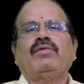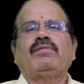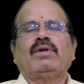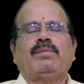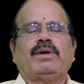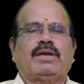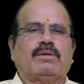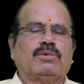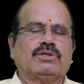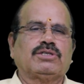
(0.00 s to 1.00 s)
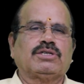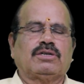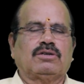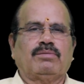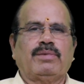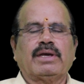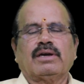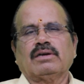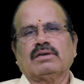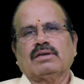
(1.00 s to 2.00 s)
We will be in a position to
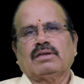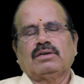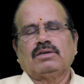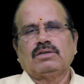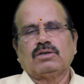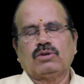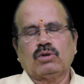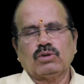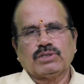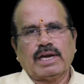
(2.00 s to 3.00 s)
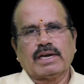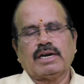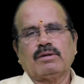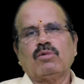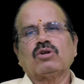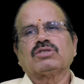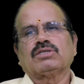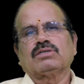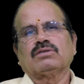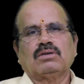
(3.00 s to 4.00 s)
bring two sacred
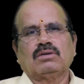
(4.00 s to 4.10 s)
books,